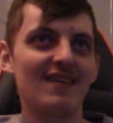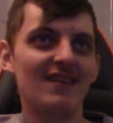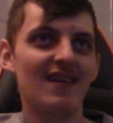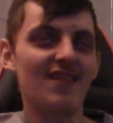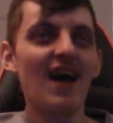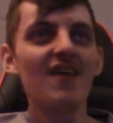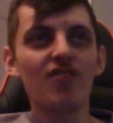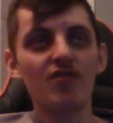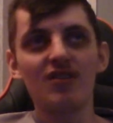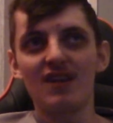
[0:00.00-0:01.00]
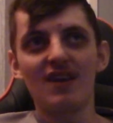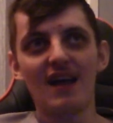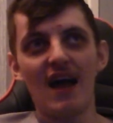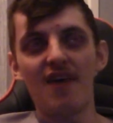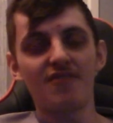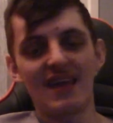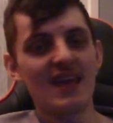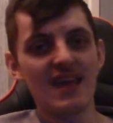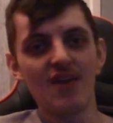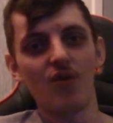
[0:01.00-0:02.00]
his eye's obviously gonna have to
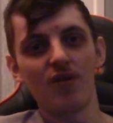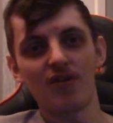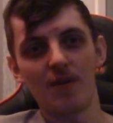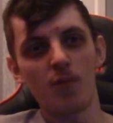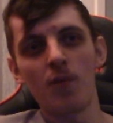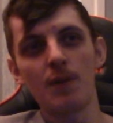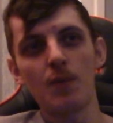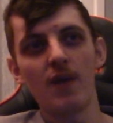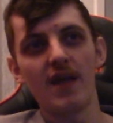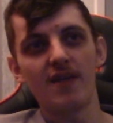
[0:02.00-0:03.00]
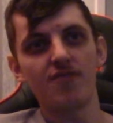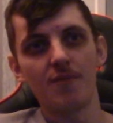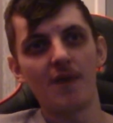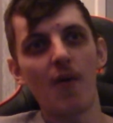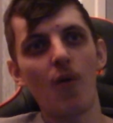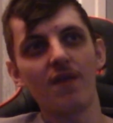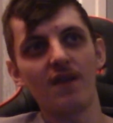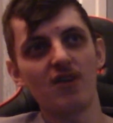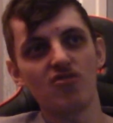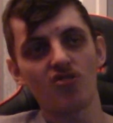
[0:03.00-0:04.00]
heal, because it would be weird from now on
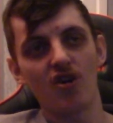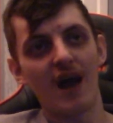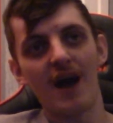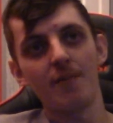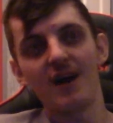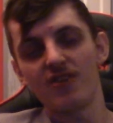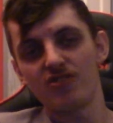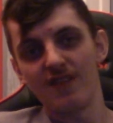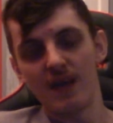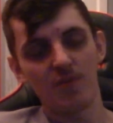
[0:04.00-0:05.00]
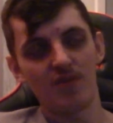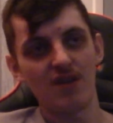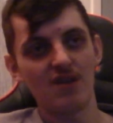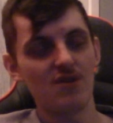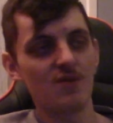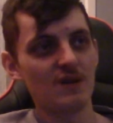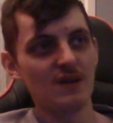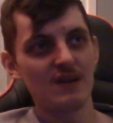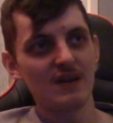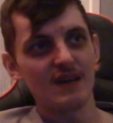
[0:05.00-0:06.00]
that he's just got an eye patch in the MCU.
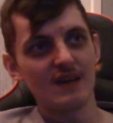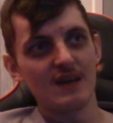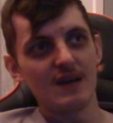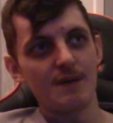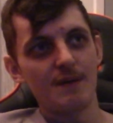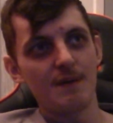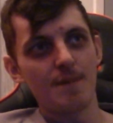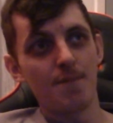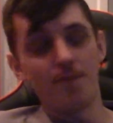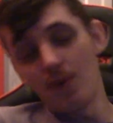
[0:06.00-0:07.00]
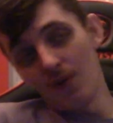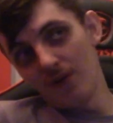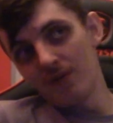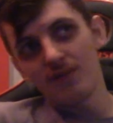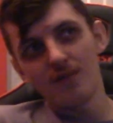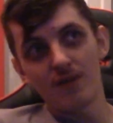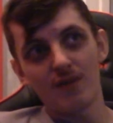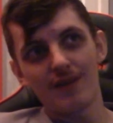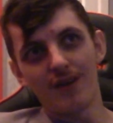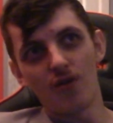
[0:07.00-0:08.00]
But
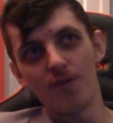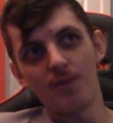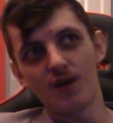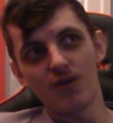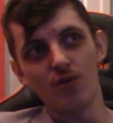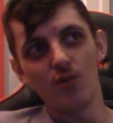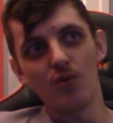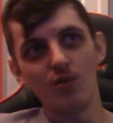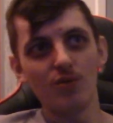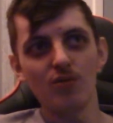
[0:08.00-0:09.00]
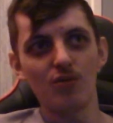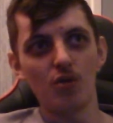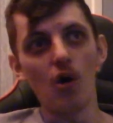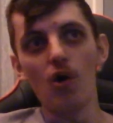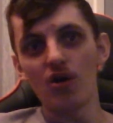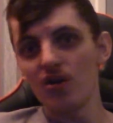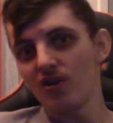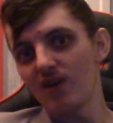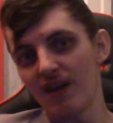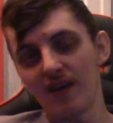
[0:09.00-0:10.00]
it could be a cool look,
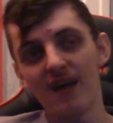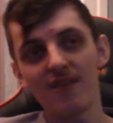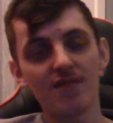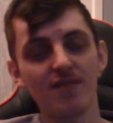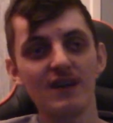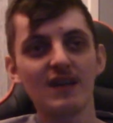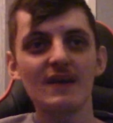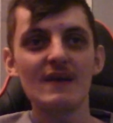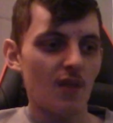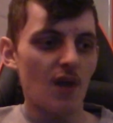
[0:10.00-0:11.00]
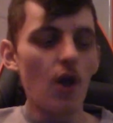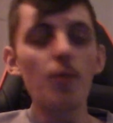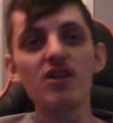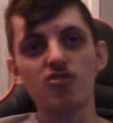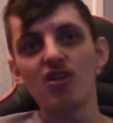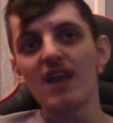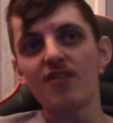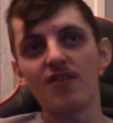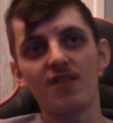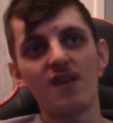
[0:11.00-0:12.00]
I guess, right? I hope we actually
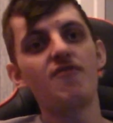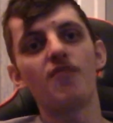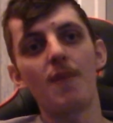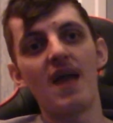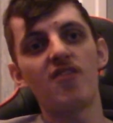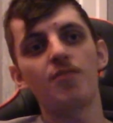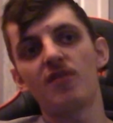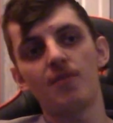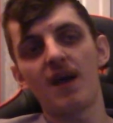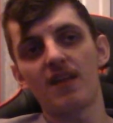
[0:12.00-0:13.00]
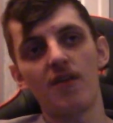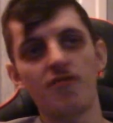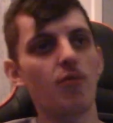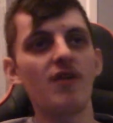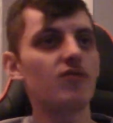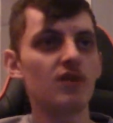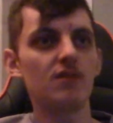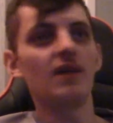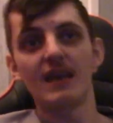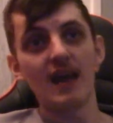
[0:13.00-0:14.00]
get to see from his perspective, whether,
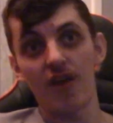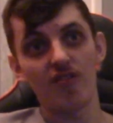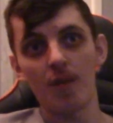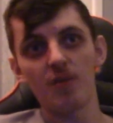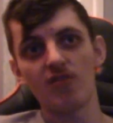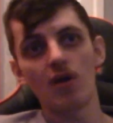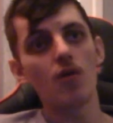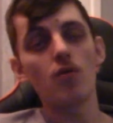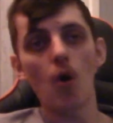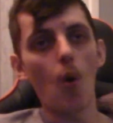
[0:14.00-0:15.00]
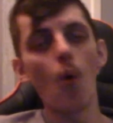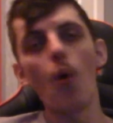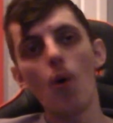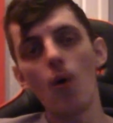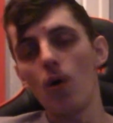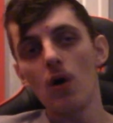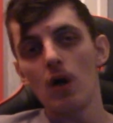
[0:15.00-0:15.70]
like, next episode or